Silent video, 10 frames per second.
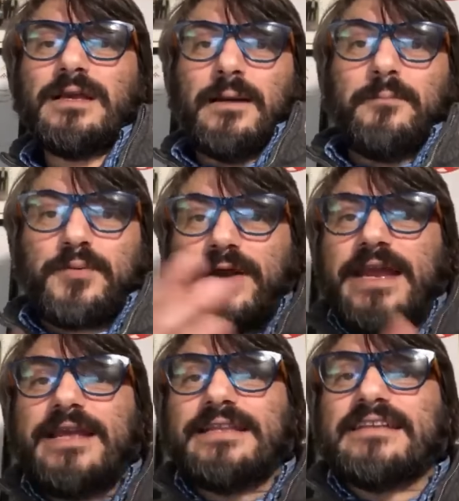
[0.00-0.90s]

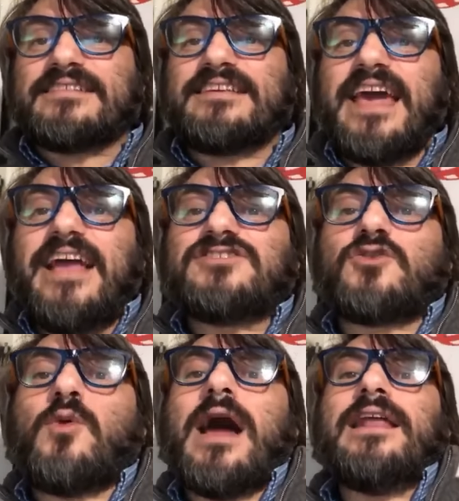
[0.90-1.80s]
Bring that sketch
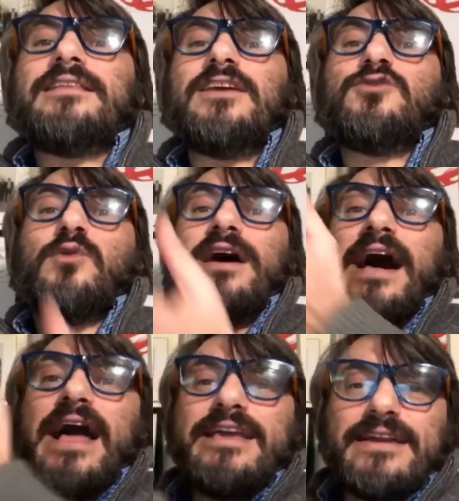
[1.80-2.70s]
quality to a
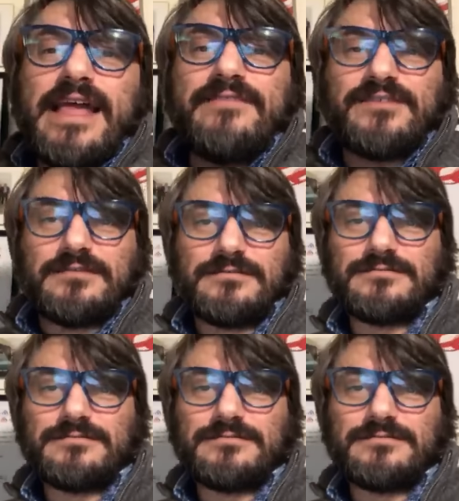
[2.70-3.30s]
higher level.